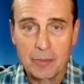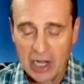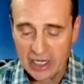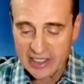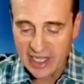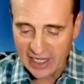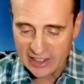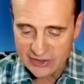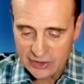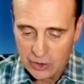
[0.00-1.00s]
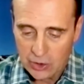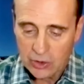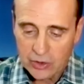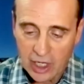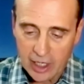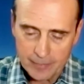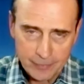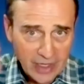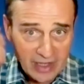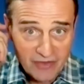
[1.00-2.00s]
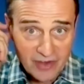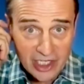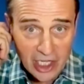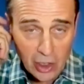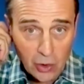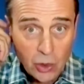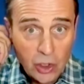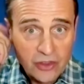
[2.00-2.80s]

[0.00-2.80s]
podcast and video.